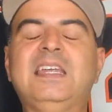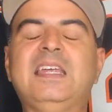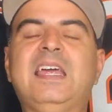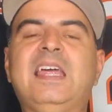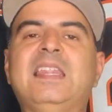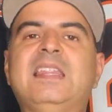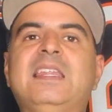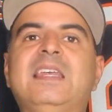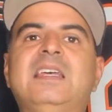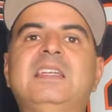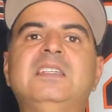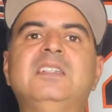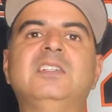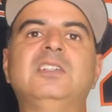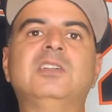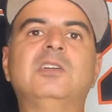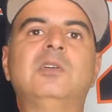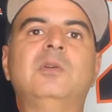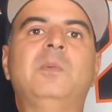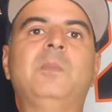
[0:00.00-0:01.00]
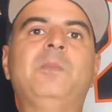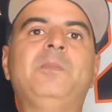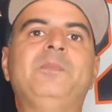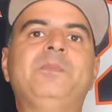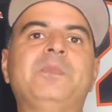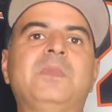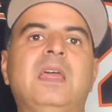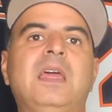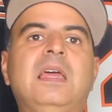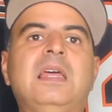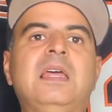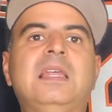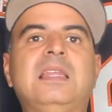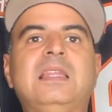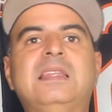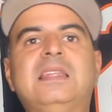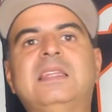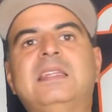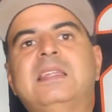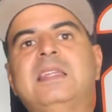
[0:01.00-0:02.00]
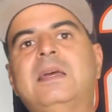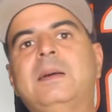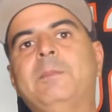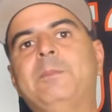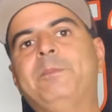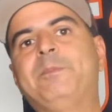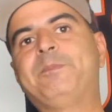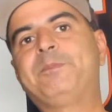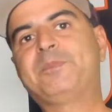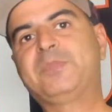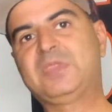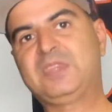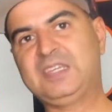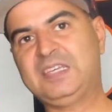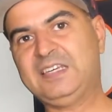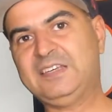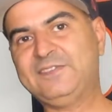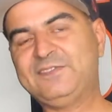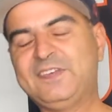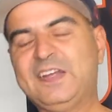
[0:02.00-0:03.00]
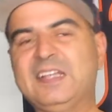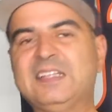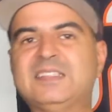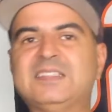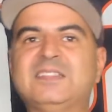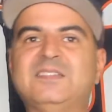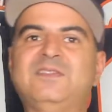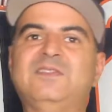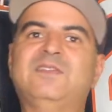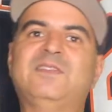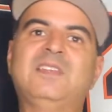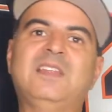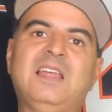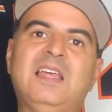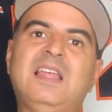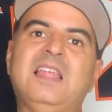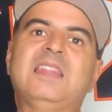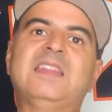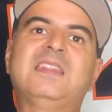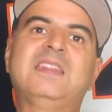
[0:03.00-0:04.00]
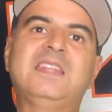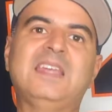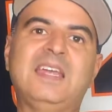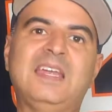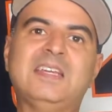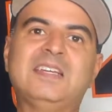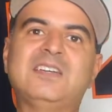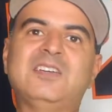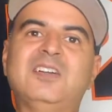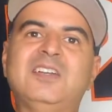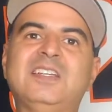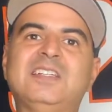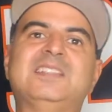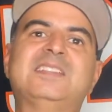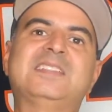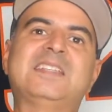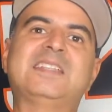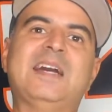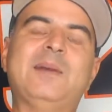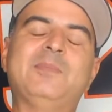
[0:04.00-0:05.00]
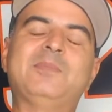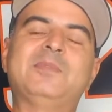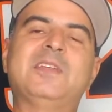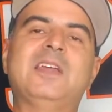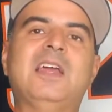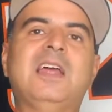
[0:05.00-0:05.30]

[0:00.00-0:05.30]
And then, you know, and then the defensive, they couldn't stop